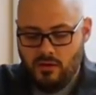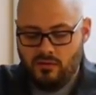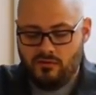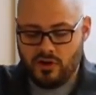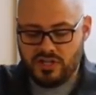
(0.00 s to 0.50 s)

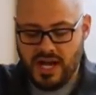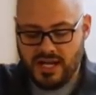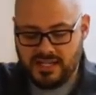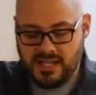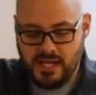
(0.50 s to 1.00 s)
Verse
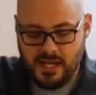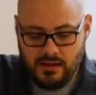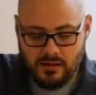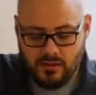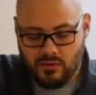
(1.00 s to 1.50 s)

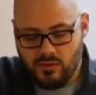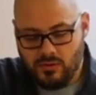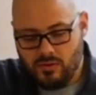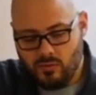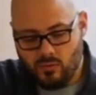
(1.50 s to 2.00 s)
nineteen
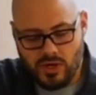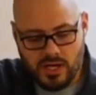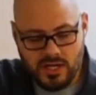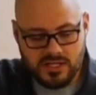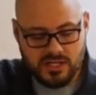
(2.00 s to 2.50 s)

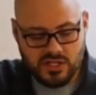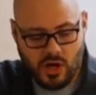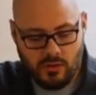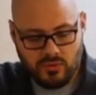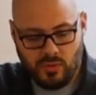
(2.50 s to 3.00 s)
reads in
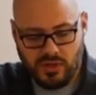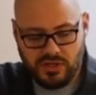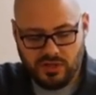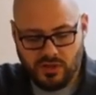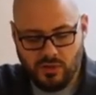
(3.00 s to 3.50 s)
Psalm
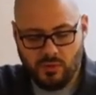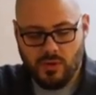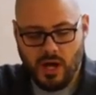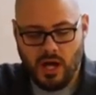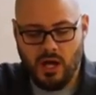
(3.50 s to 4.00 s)
twenty-two,
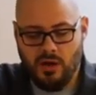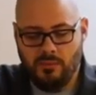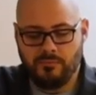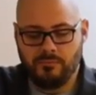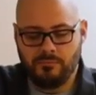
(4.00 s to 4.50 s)

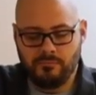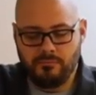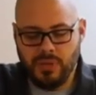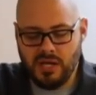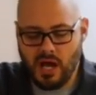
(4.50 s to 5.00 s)
um,
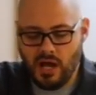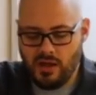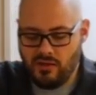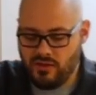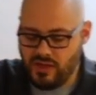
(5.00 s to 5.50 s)
"Be not
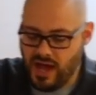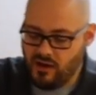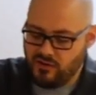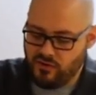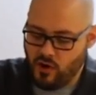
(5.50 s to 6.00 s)
thou
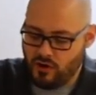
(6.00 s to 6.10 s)
far